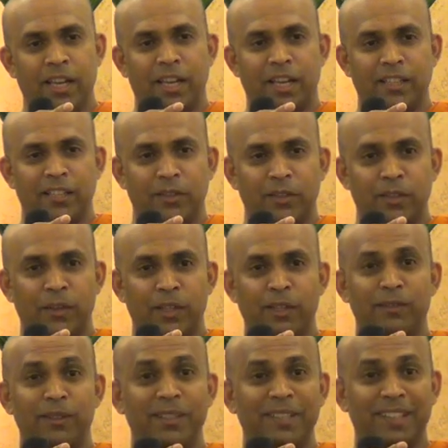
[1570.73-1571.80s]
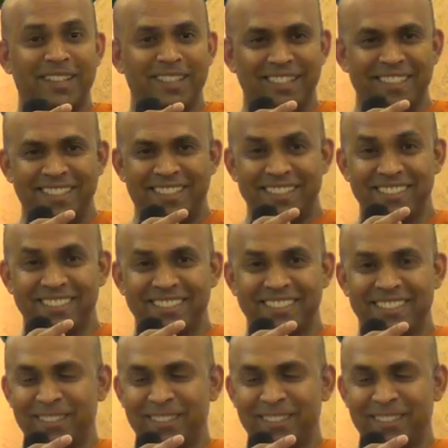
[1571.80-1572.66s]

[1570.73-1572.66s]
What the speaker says: and in difficult weather conditions,